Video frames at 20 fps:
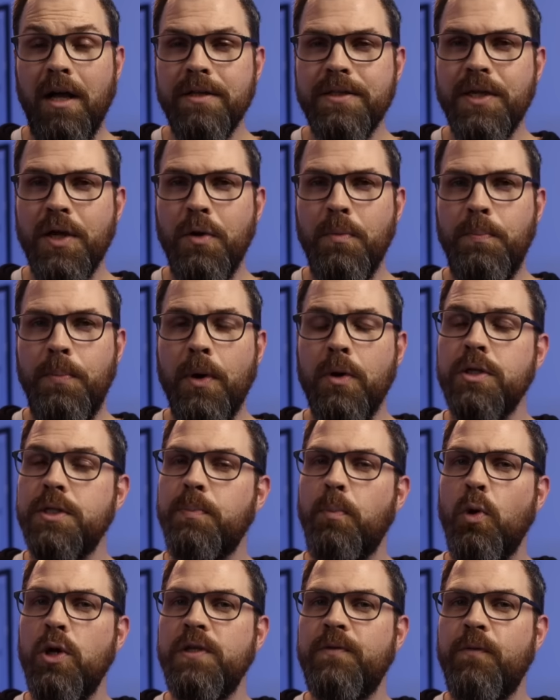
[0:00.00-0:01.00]
Also, bonus
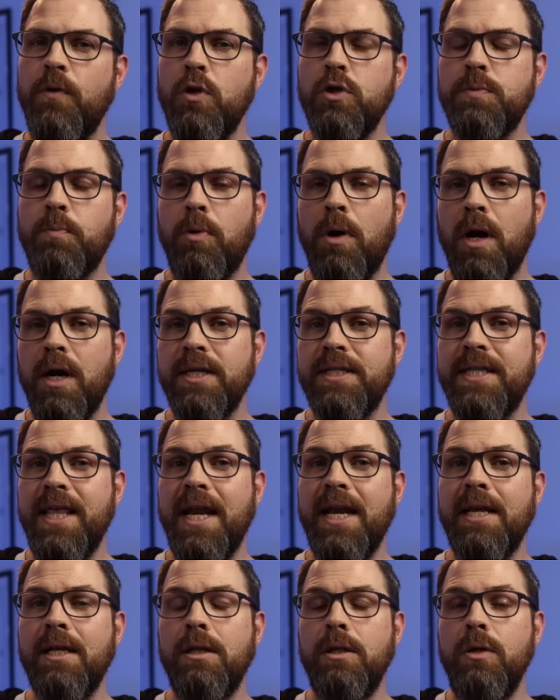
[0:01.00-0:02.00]
points for those products
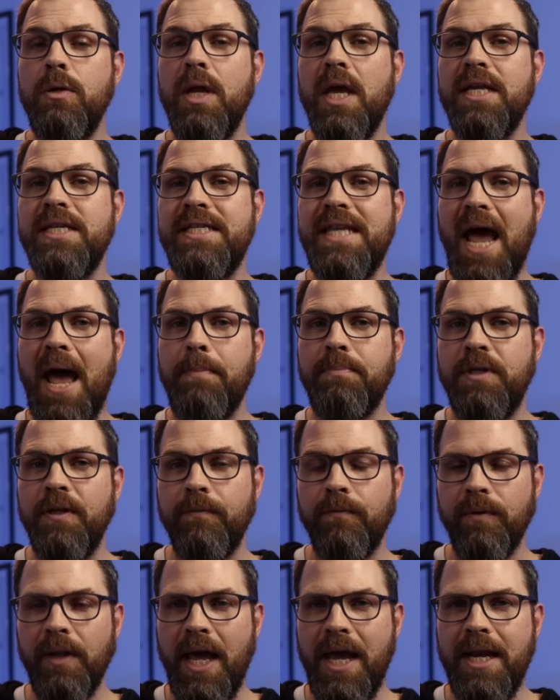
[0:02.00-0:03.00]
that include
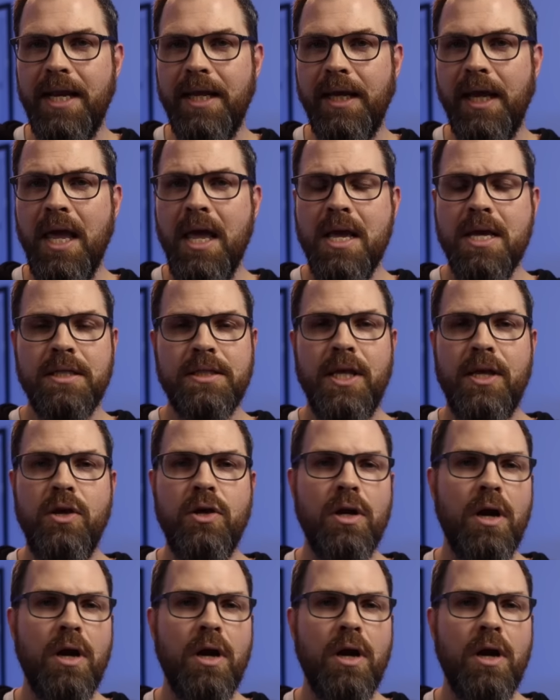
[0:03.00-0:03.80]
adaptive lighting, so that you